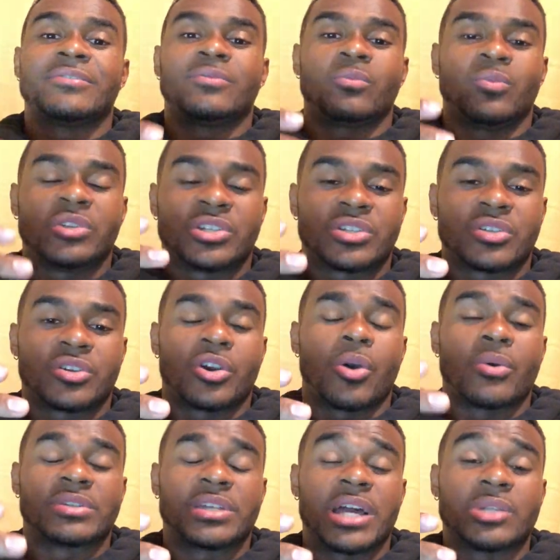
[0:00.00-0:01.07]
which
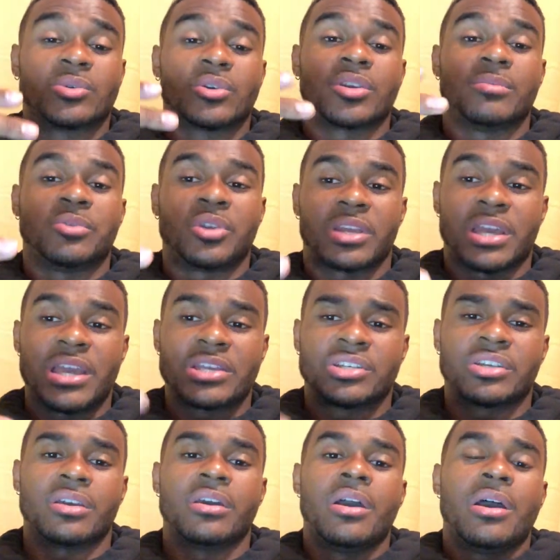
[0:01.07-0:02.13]
coincides with
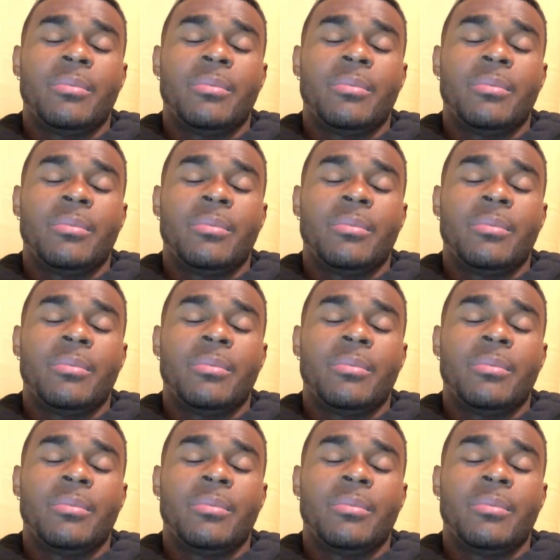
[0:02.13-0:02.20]
communication.